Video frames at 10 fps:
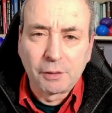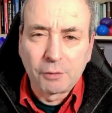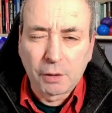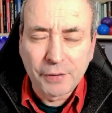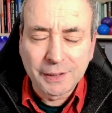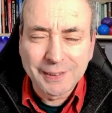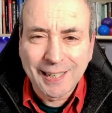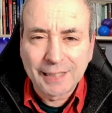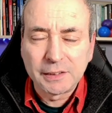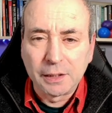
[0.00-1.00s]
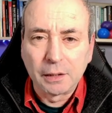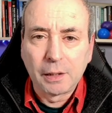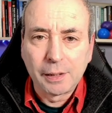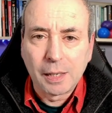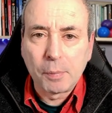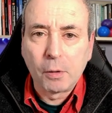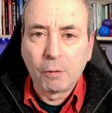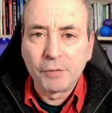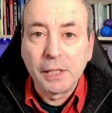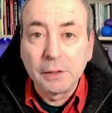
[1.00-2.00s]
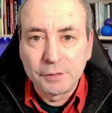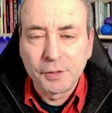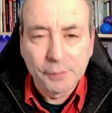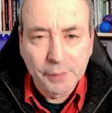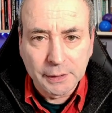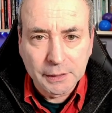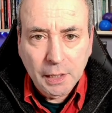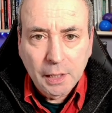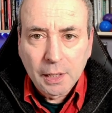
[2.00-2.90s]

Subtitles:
and I've got a fantastic lineup of interviewees,